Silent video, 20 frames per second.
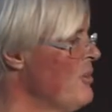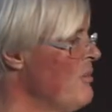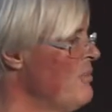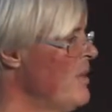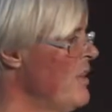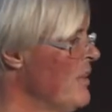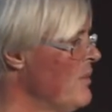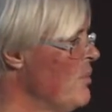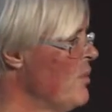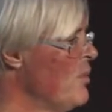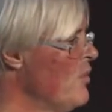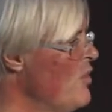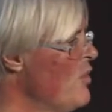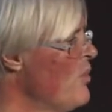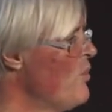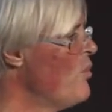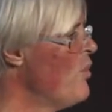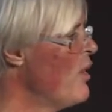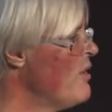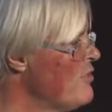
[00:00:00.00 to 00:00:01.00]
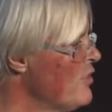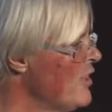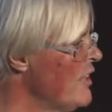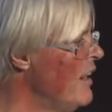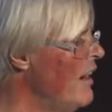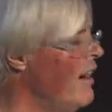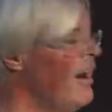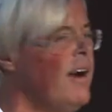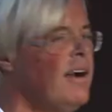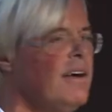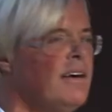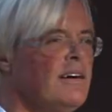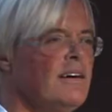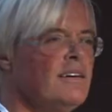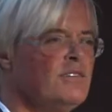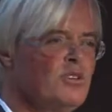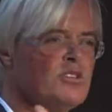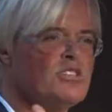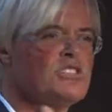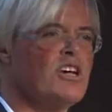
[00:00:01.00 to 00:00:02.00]
BMW, whoever they are,
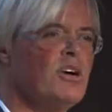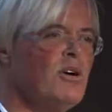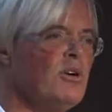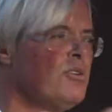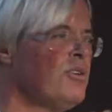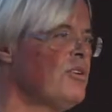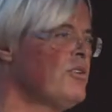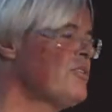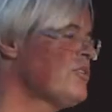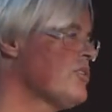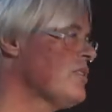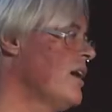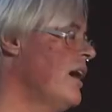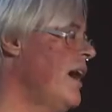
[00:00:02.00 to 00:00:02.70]
the shareholders